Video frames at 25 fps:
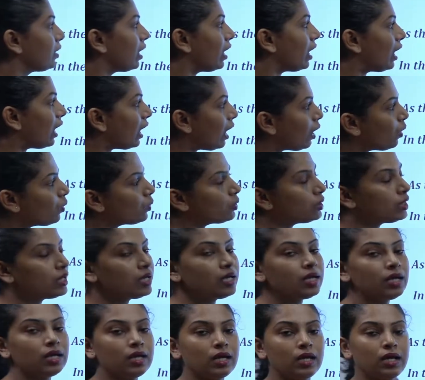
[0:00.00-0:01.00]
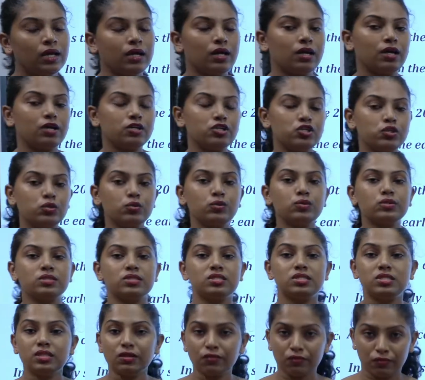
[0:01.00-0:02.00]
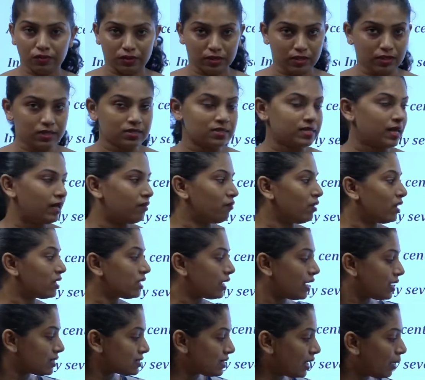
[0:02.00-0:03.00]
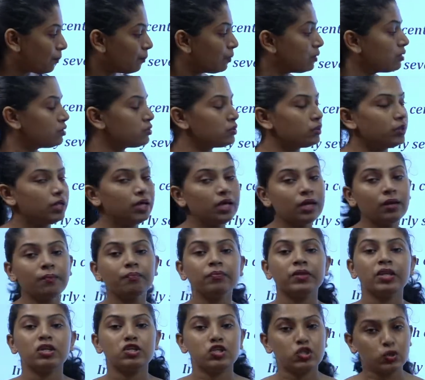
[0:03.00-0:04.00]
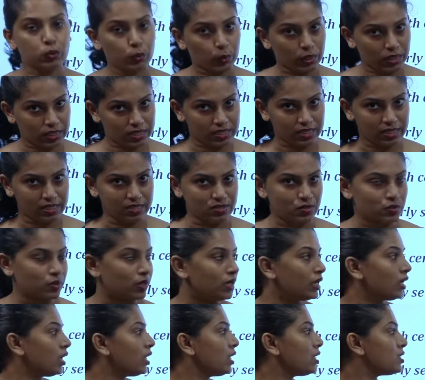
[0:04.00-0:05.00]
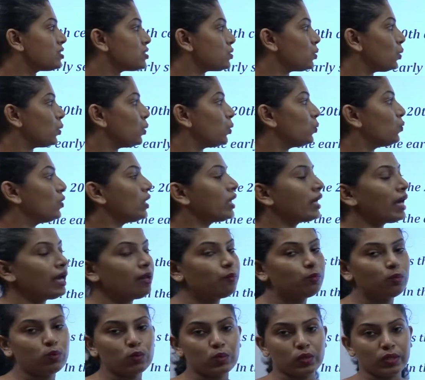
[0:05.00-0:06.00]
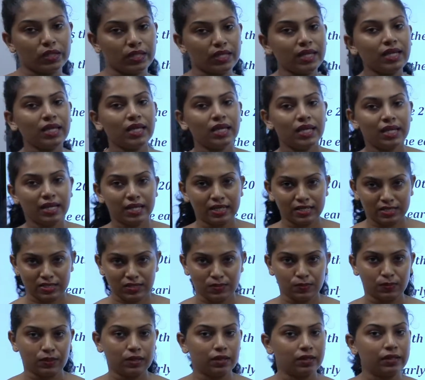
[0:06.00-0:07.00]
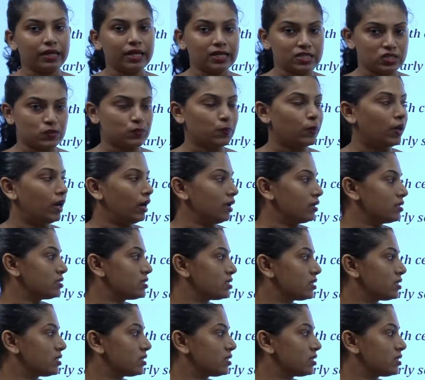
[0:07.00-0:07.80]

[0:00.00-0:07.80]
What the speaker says: how the shoes differs and what has happened to the shoe industry. So we can move to the next part.